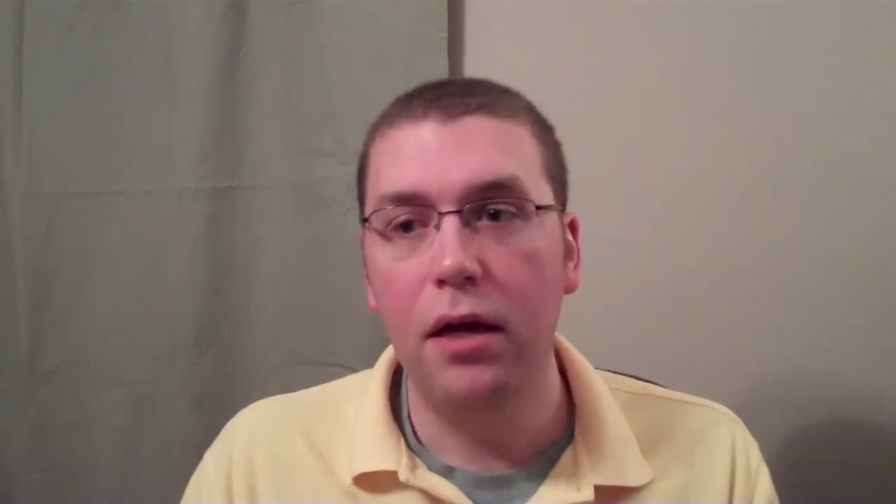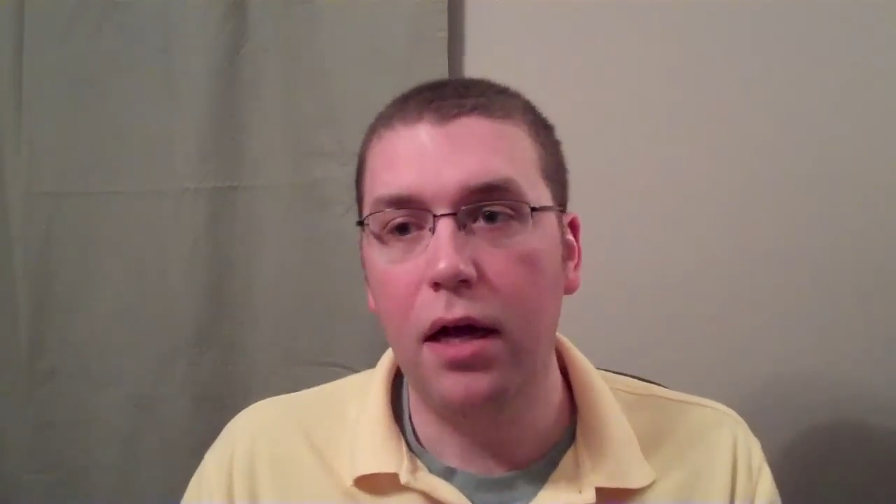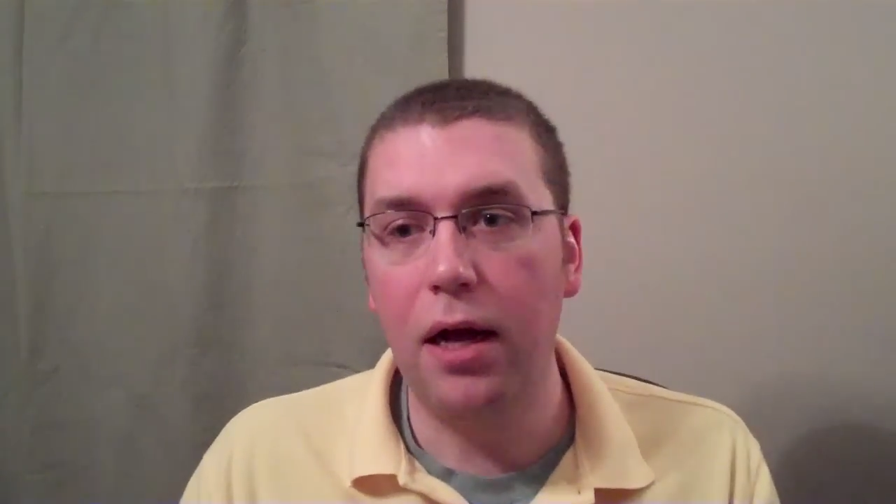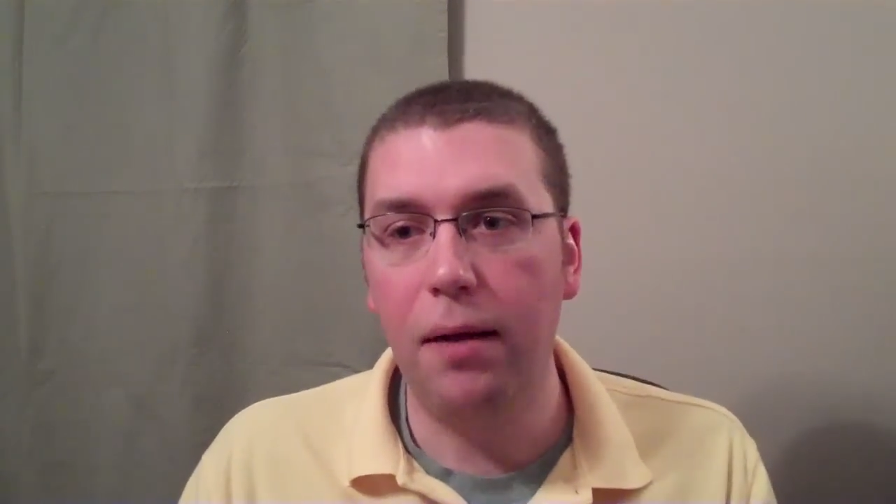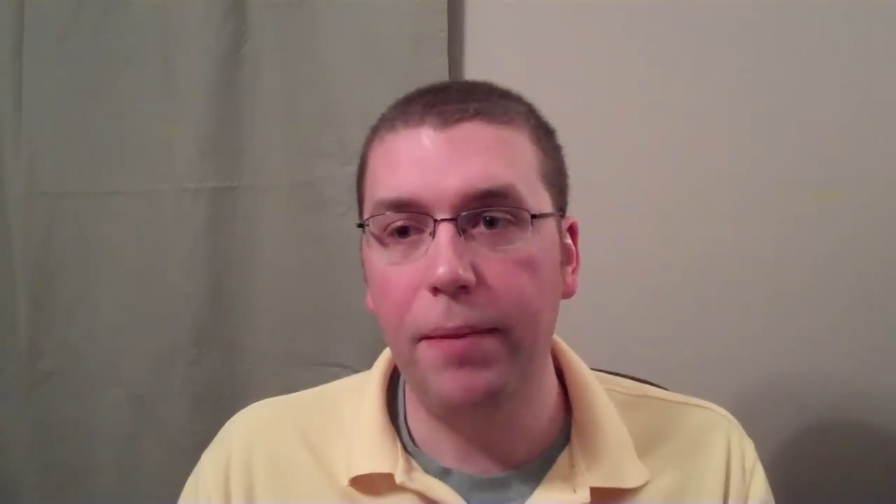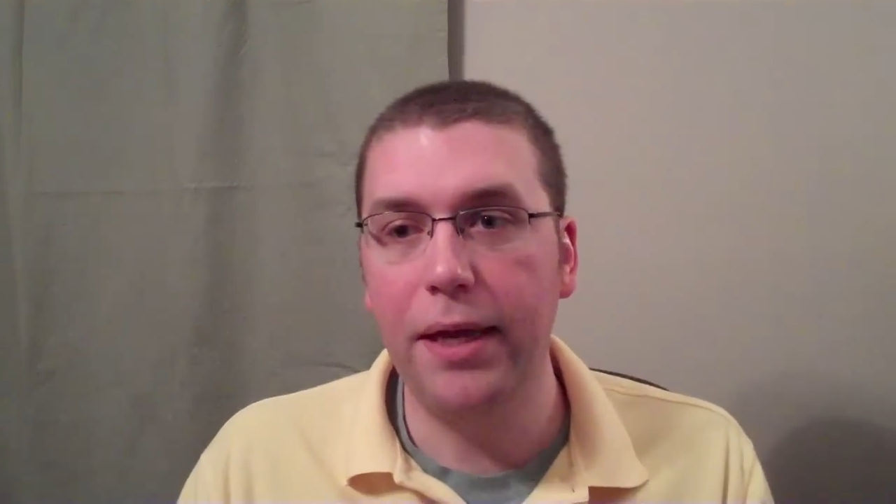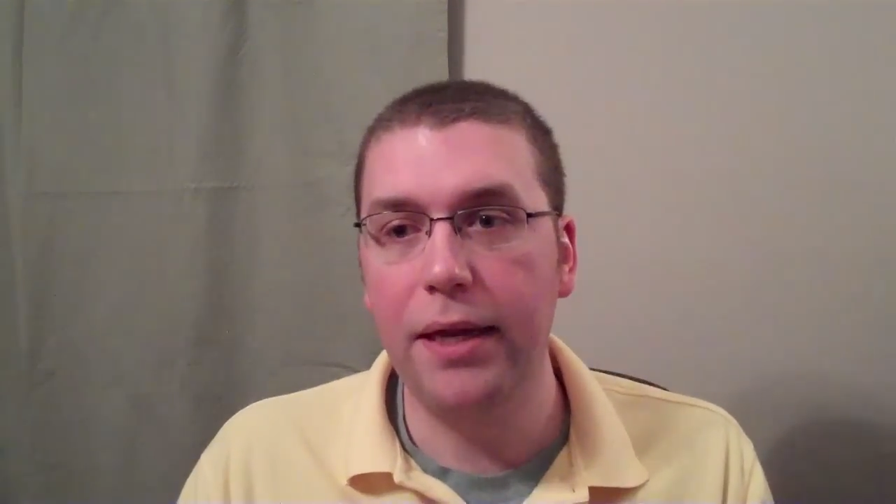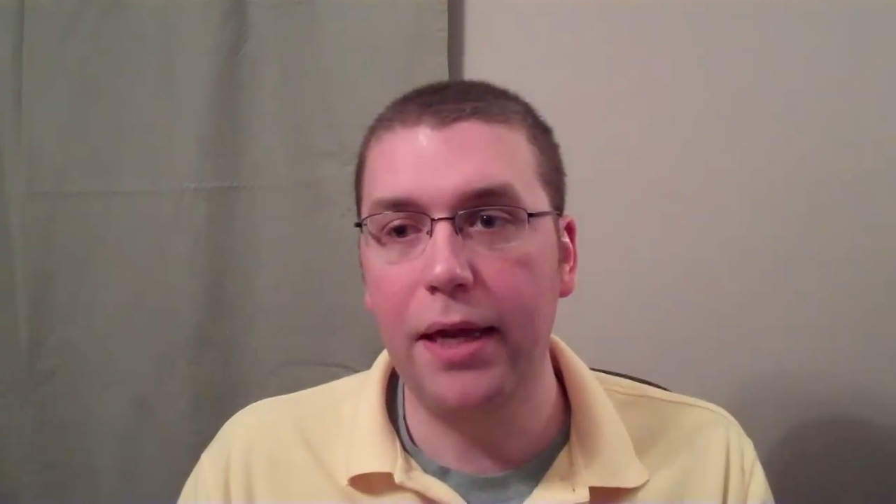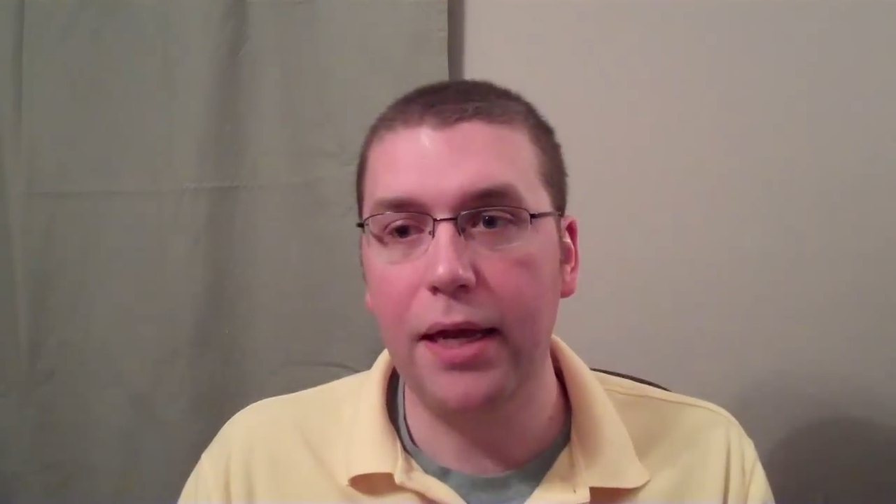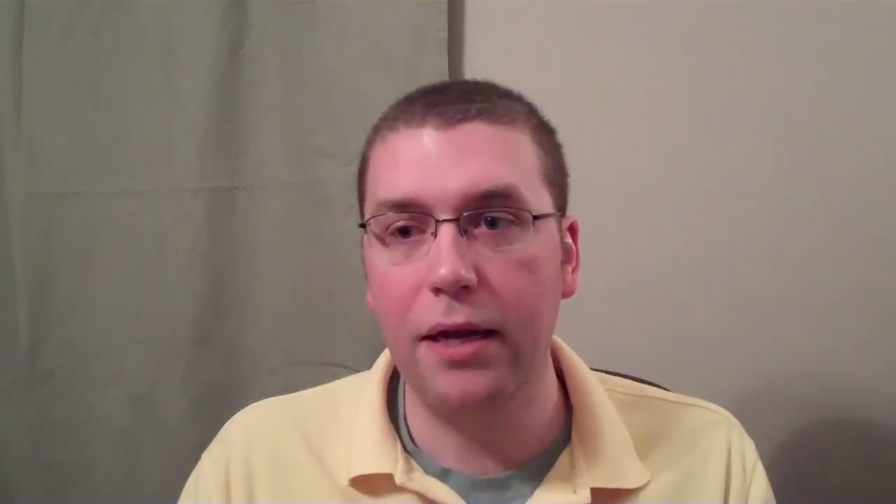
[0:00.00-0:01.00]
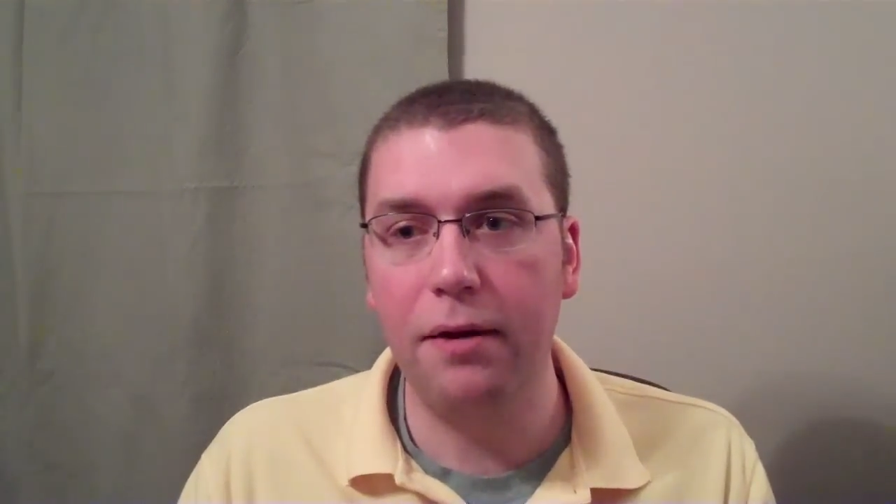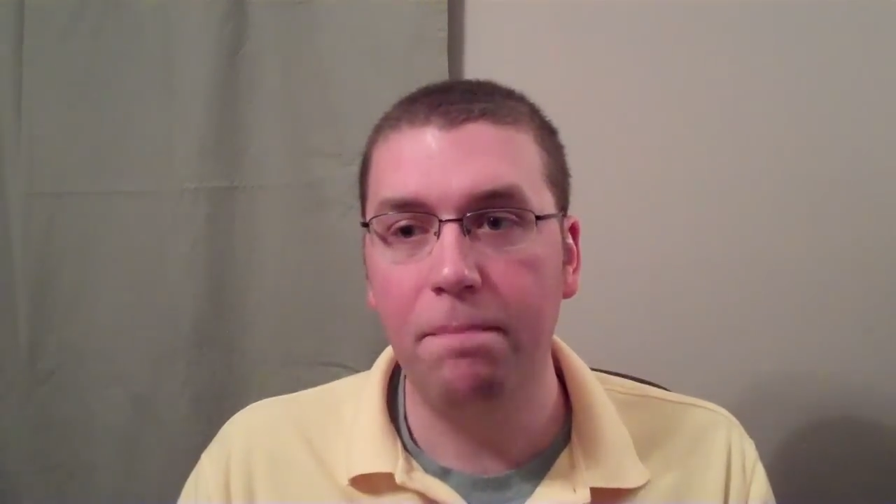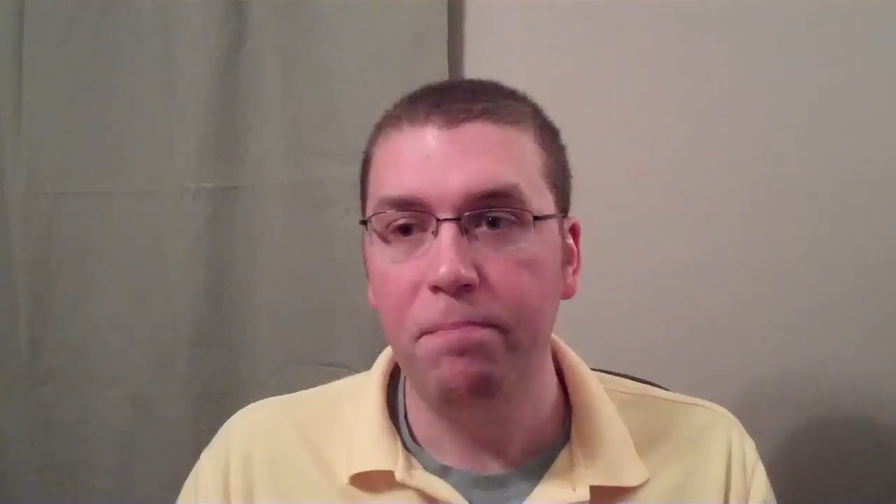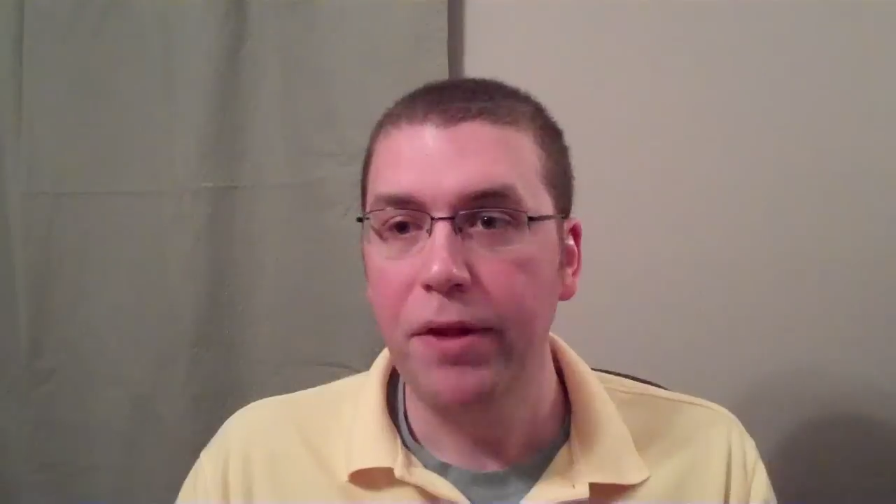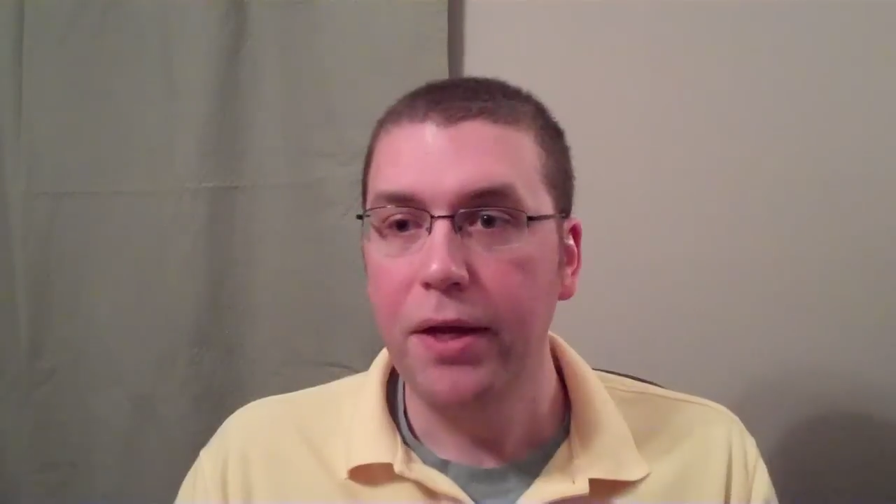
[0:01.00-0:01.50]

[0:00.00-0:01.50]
Um, and, and